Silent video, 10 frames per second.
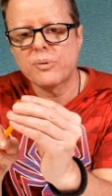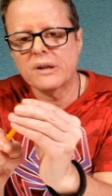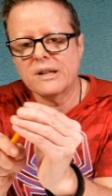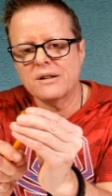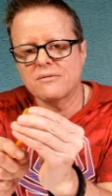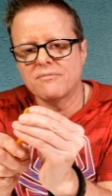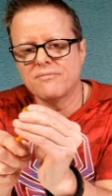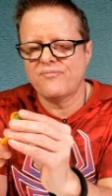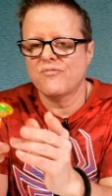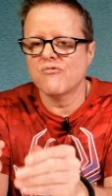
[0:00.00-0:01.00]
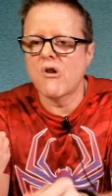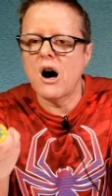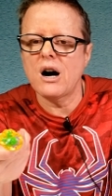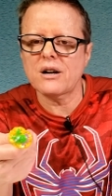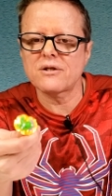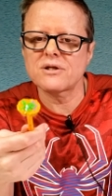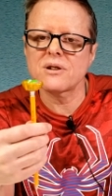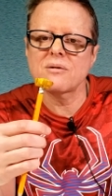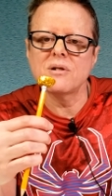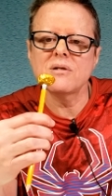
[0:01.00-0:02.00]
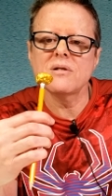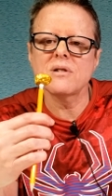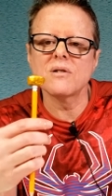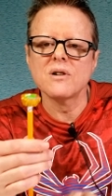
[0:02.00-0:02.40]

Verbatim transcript: plated rock or something. I don't know.